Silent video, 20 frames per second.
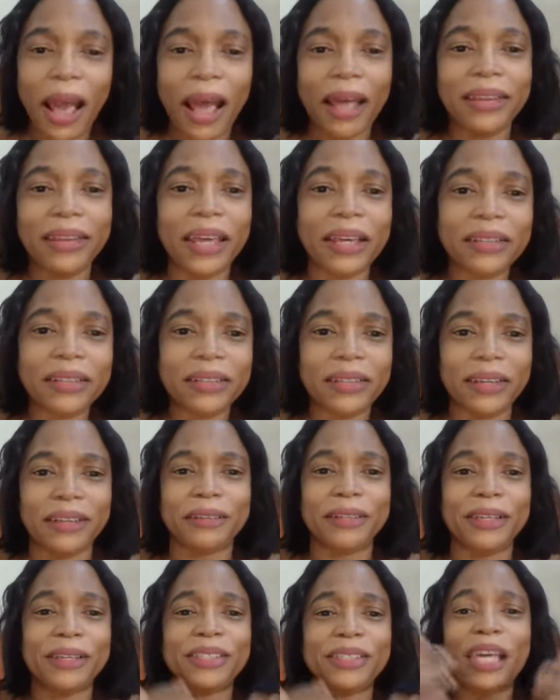And
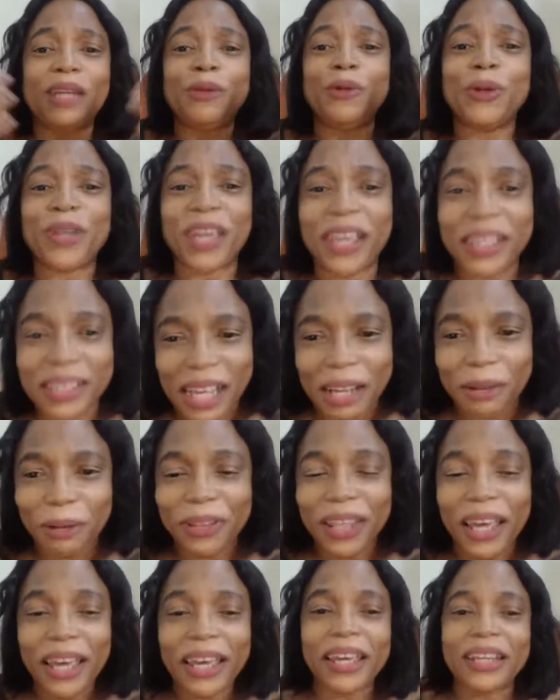then they said, okay, it's
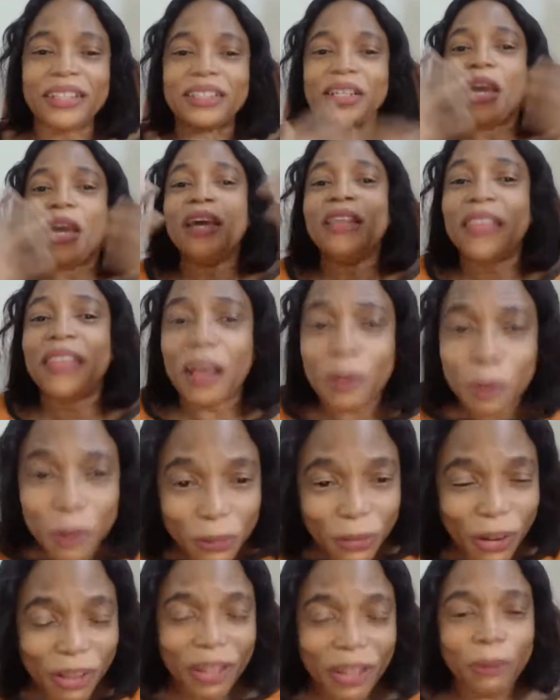another age. Then
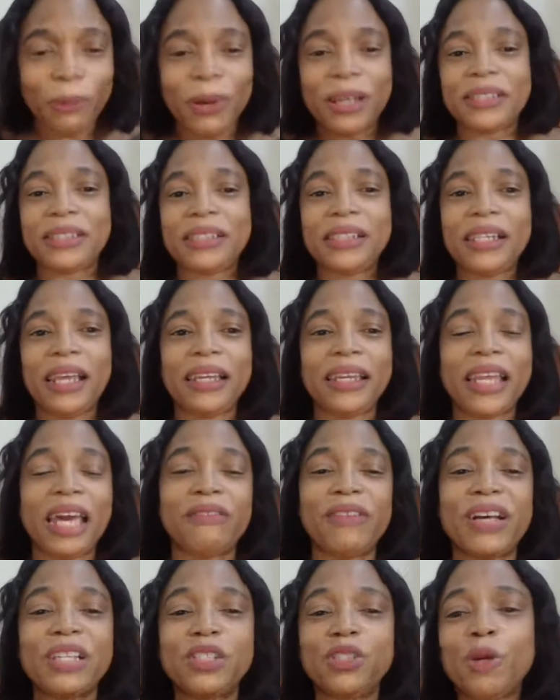we found out we are still
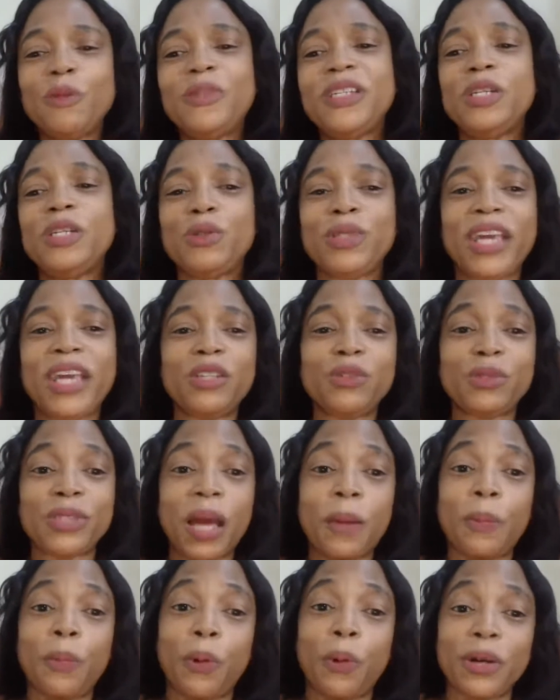alive. And sometimes we get to
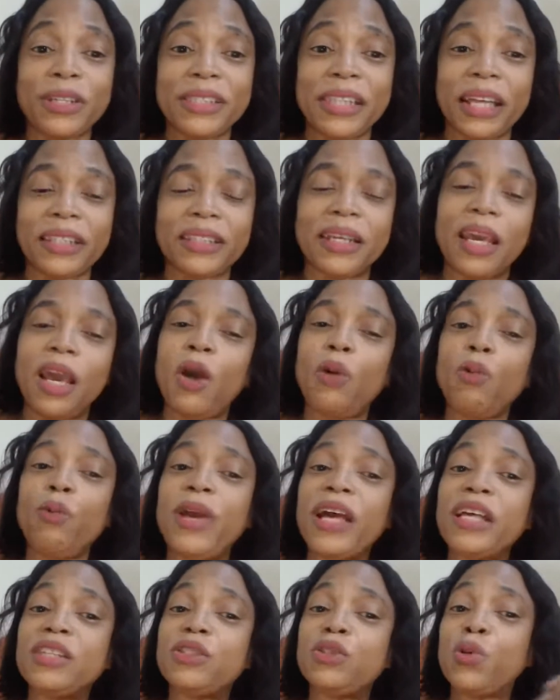that point that
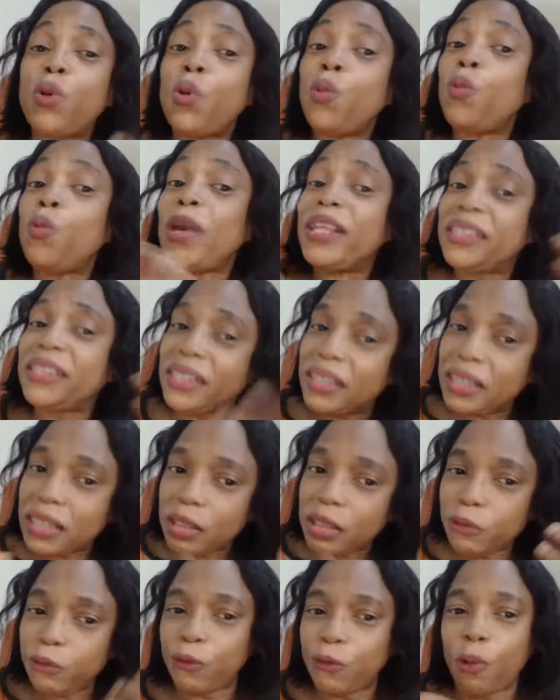we are so
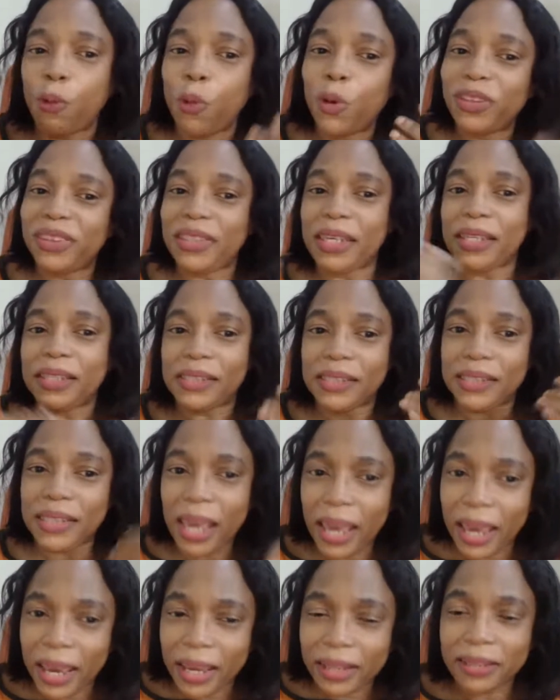waiting for what they
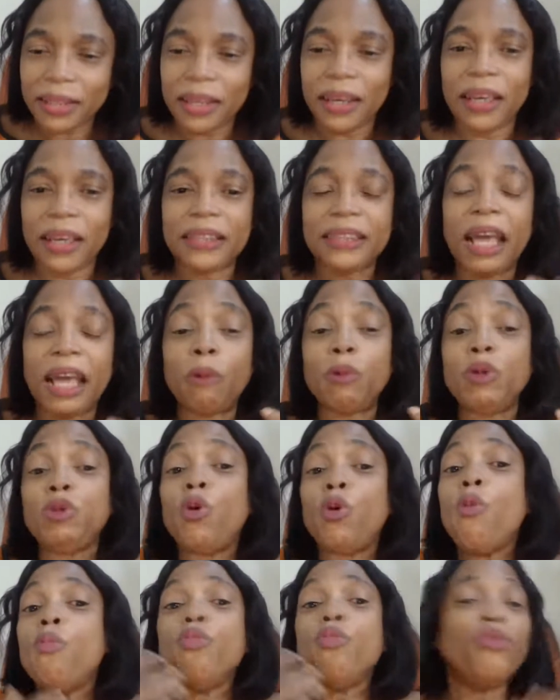said that we
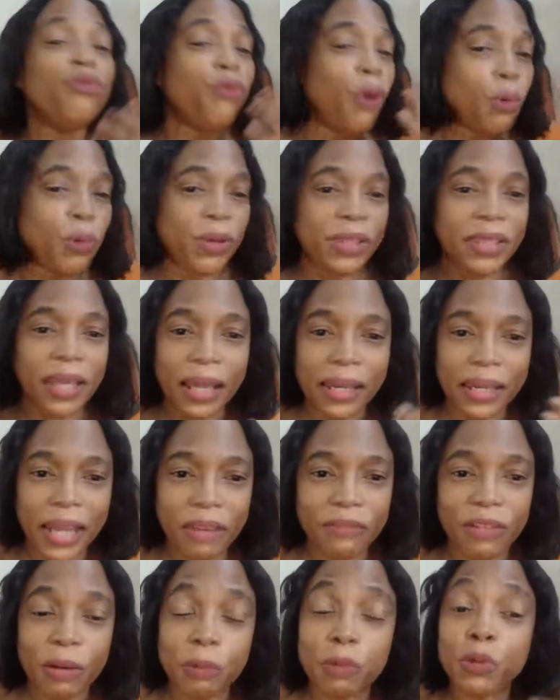don't move on with their
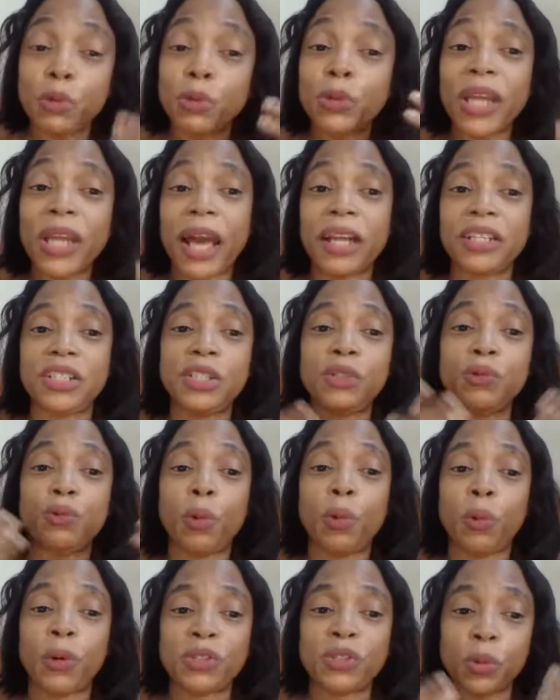life and we don't achieve
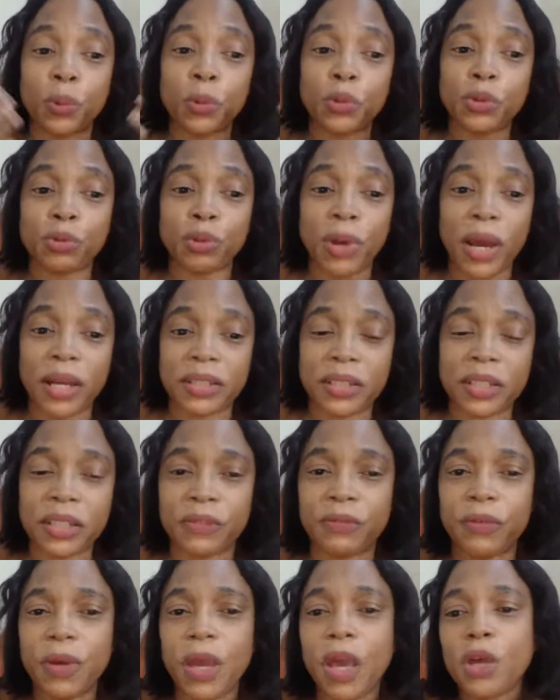what we're supposed to
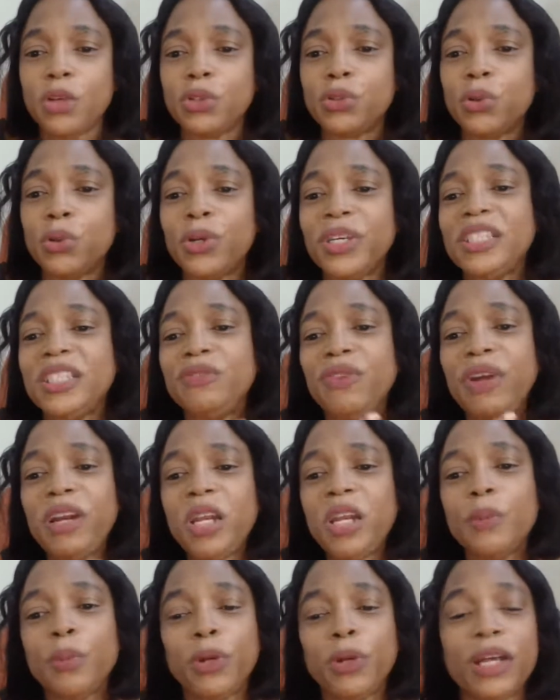achieve. So it's
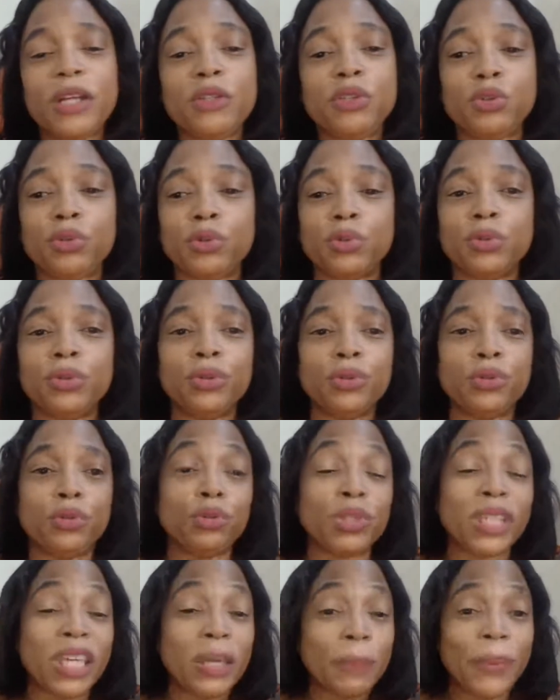very important to
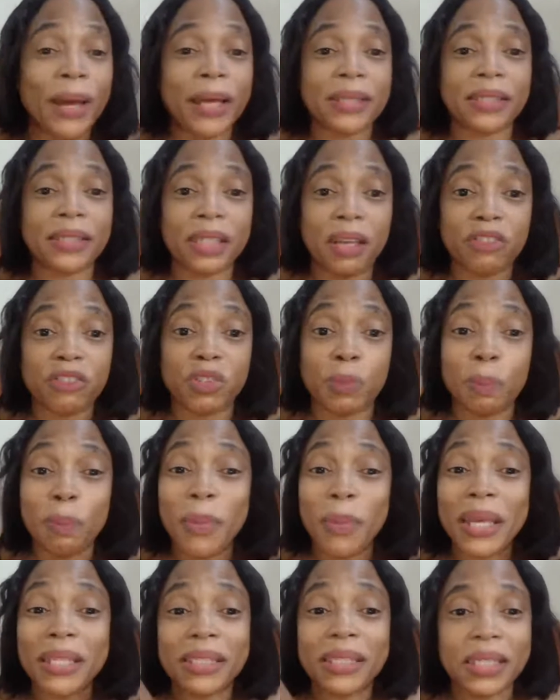keep ourselves
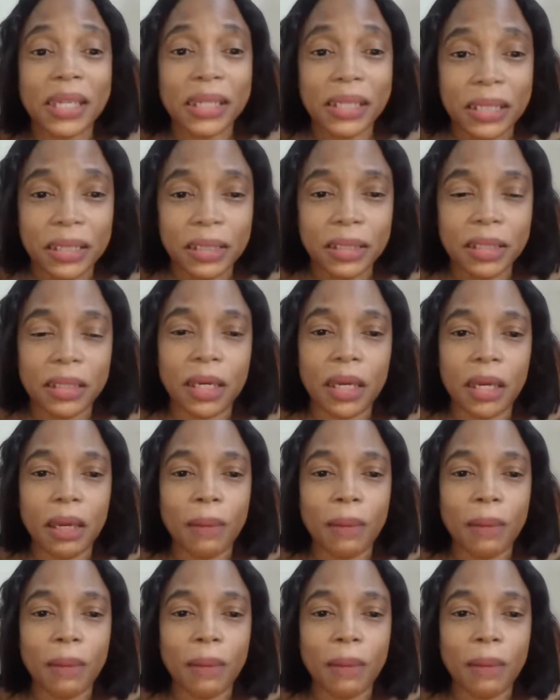mentally